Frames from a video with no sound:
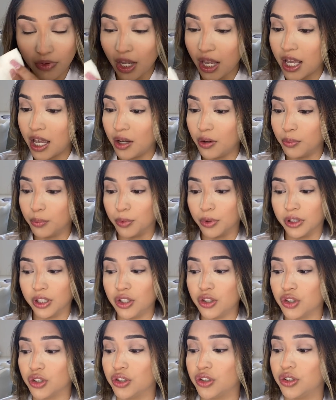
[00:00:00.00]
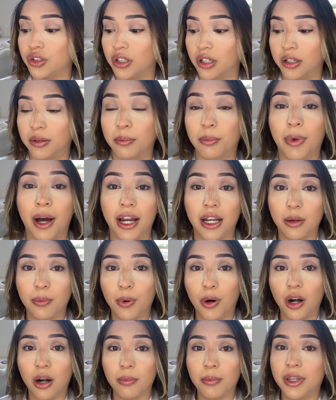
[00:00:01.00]
I really just, my
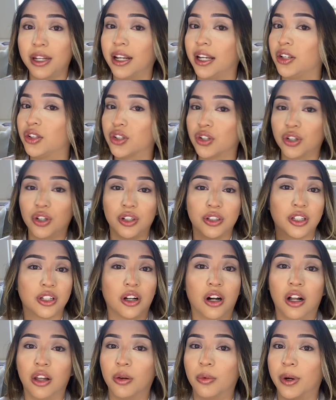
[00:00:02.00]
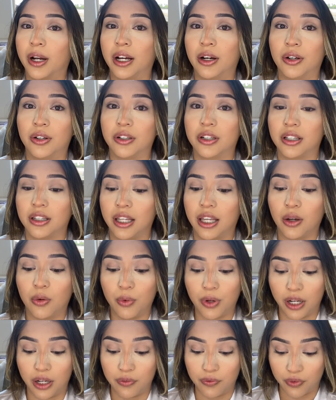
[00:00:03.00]
department, I turned it all around. Like
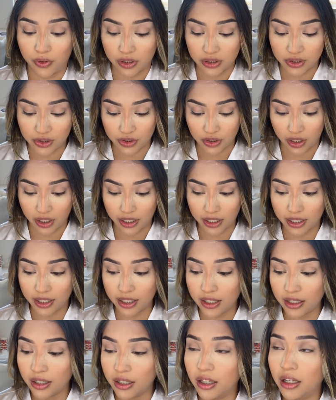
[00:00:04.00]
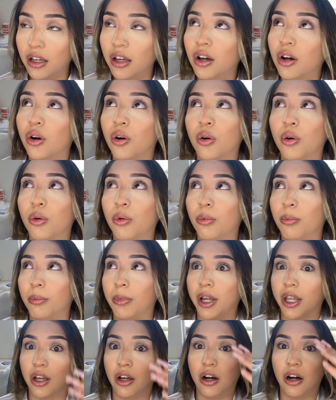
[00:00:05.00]
when I first started, oh
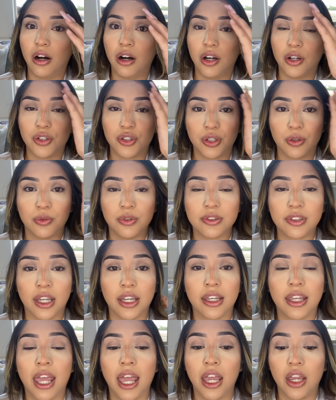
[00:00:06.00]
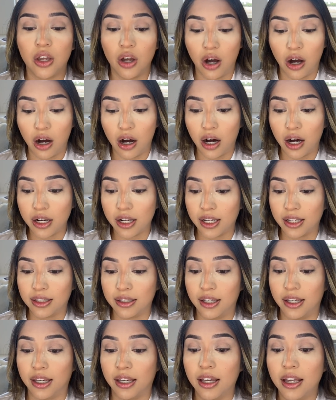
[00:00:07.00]
my gosh, it was like chaotic.
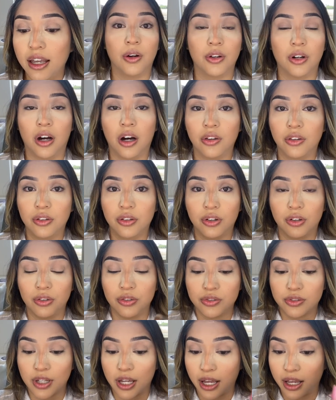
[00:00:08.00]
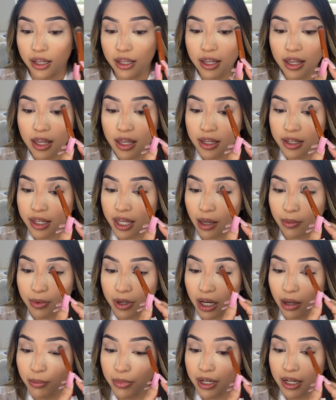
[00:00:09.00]
Like when all the girls that kept
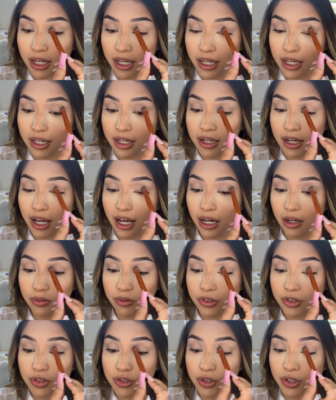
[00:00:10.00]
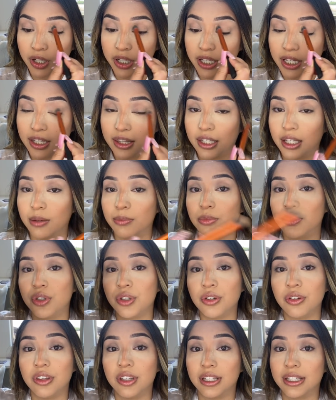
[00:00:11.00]
coming in, I was training them
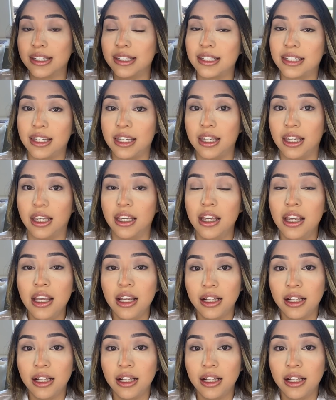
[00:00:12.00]
to the T.